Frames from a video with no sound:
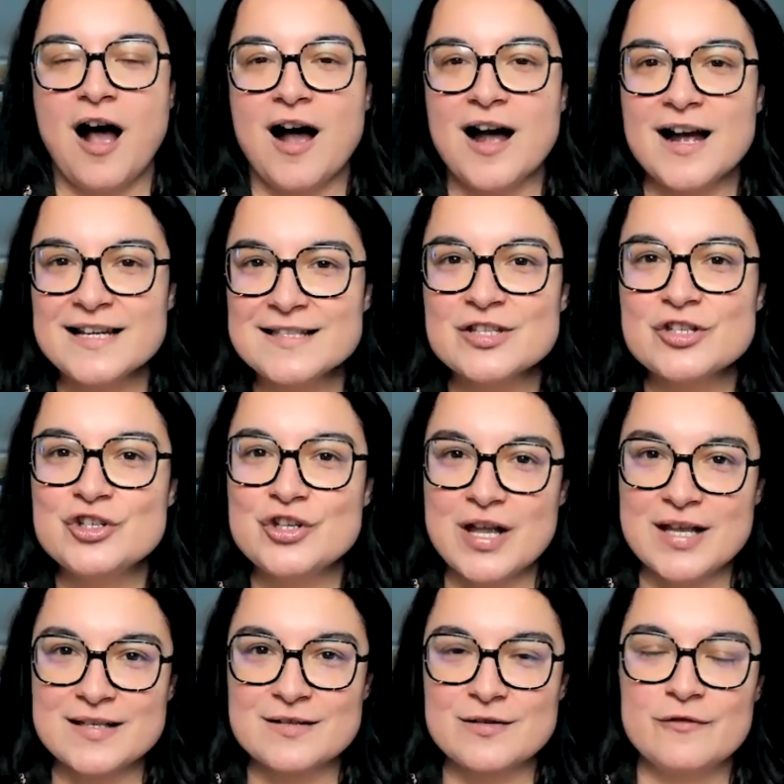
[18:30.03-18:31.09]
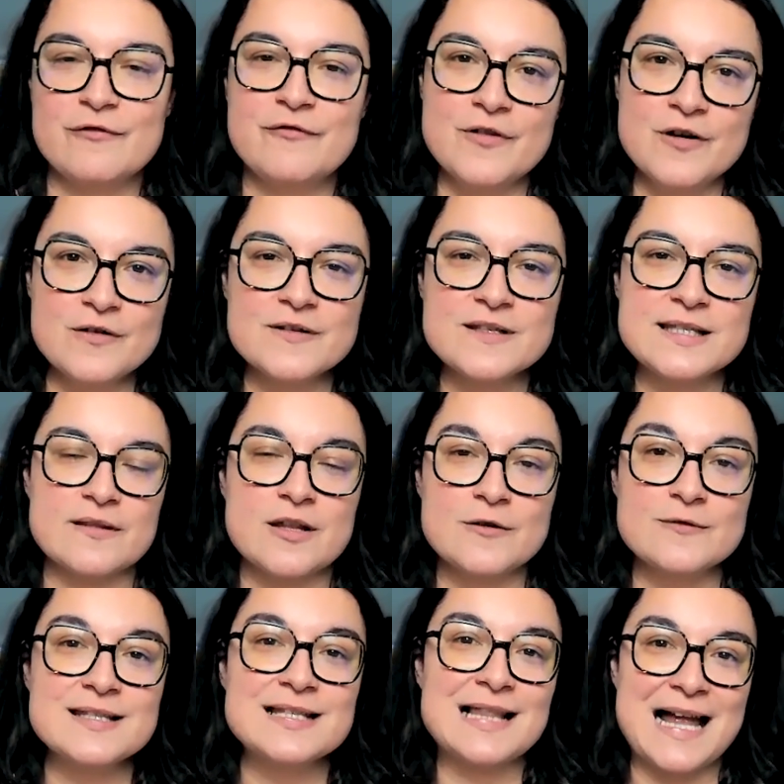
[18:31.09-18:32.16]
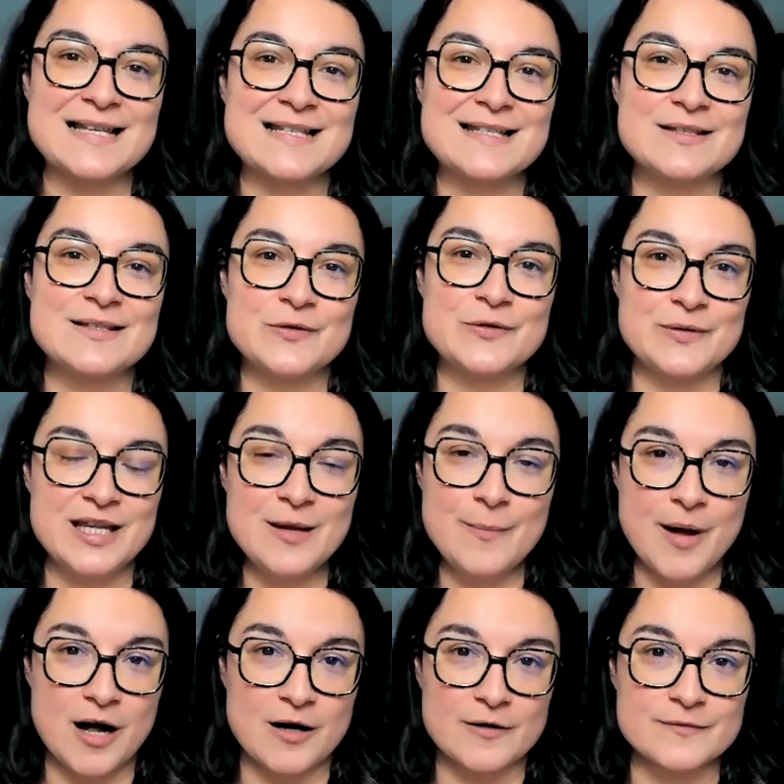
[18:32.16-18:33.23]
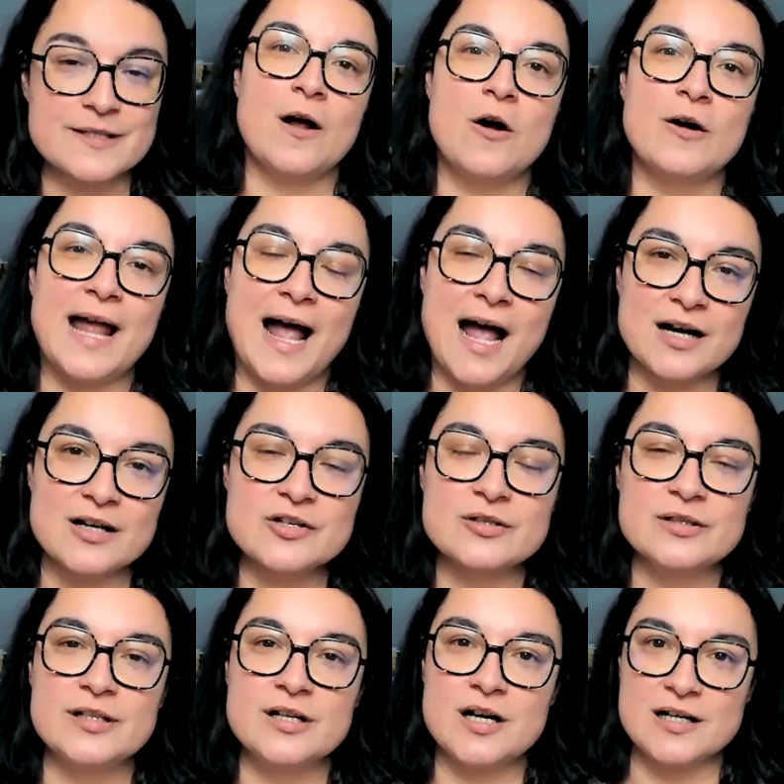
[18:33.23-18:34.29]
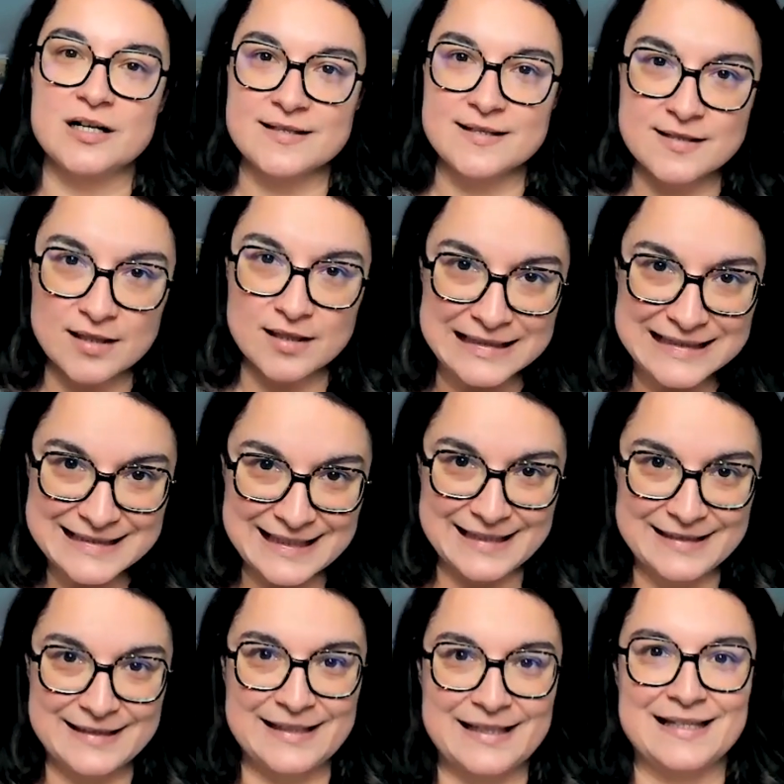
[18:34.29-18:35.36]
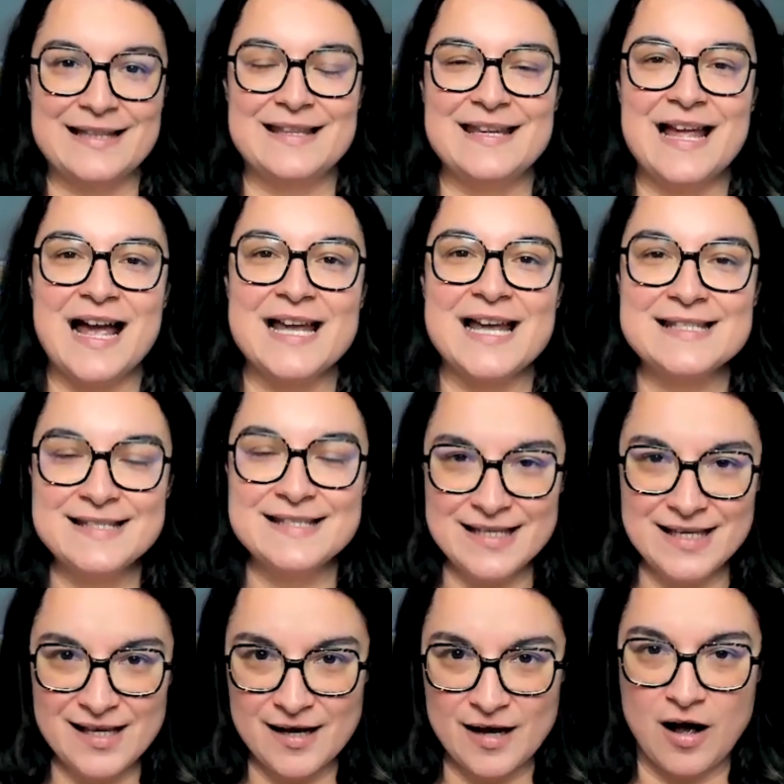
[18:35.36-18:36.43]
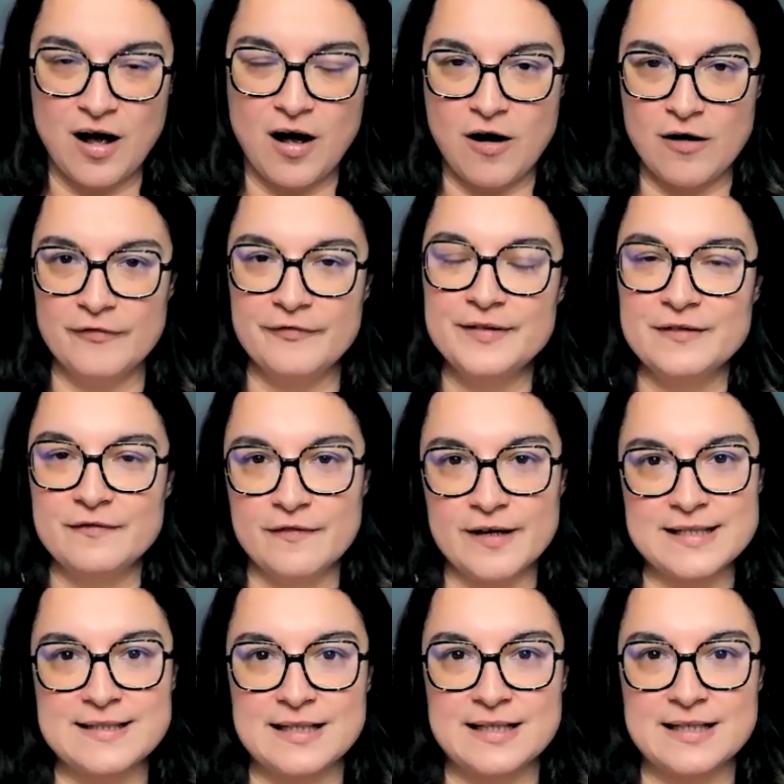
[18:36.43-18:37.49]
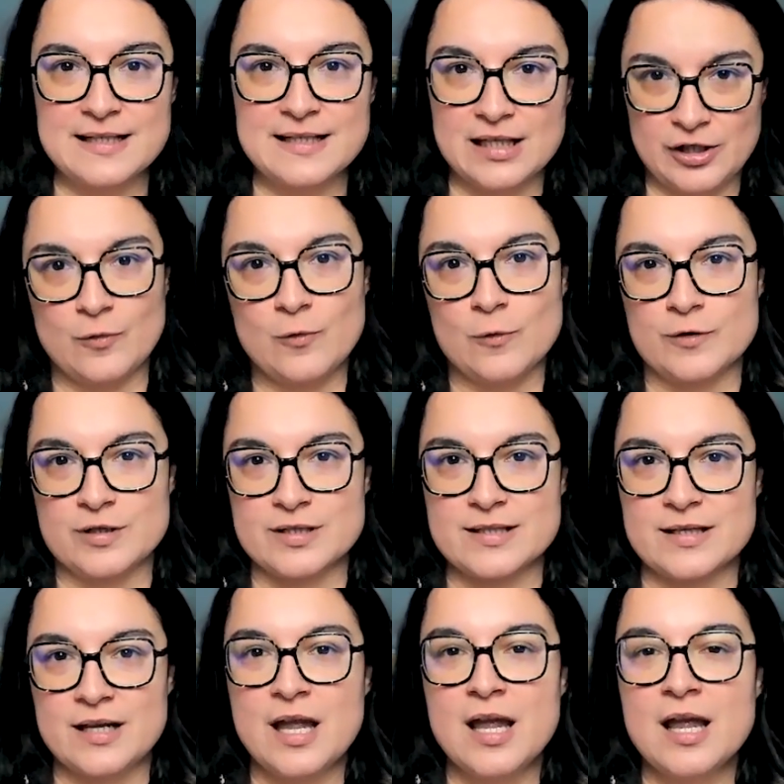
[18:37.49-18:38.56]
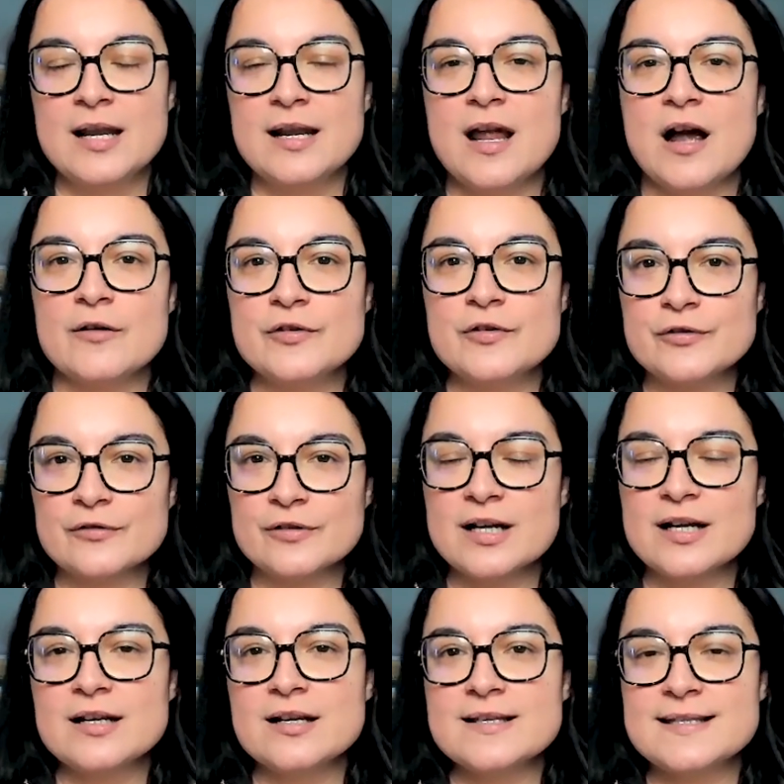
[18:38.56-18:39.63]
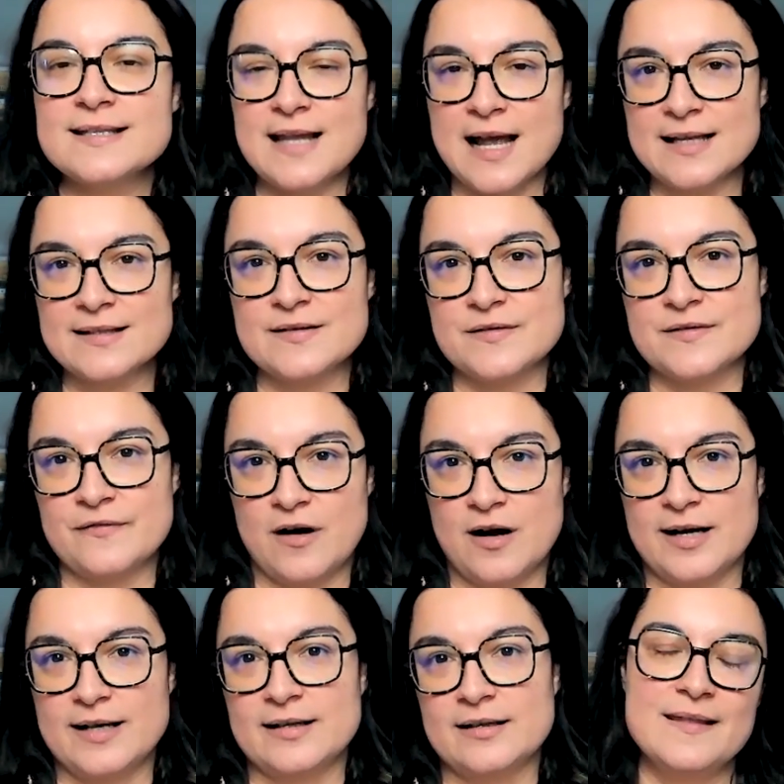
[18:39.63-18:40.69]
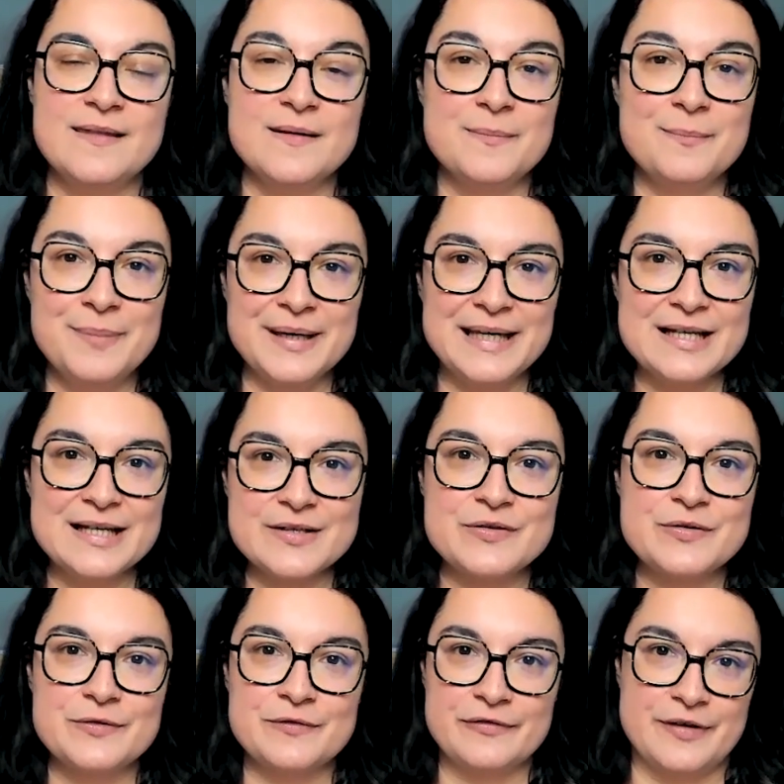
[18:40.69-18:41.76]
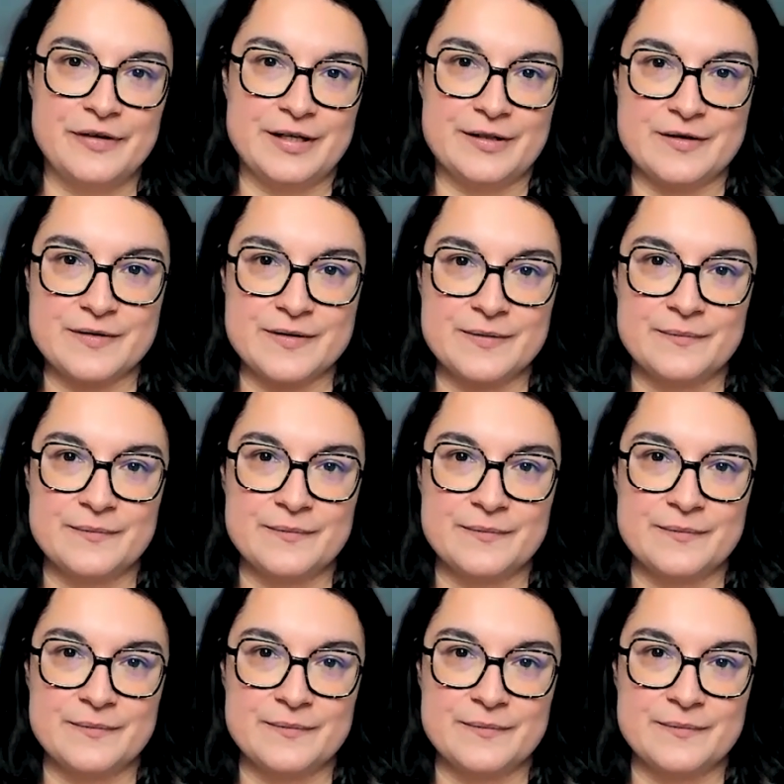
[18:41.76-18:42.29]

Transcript: I suggest you focus those last 2 emails on actually consolidating the idea of investing in your course. Now, you're going to satisfy the biggest 2 fears.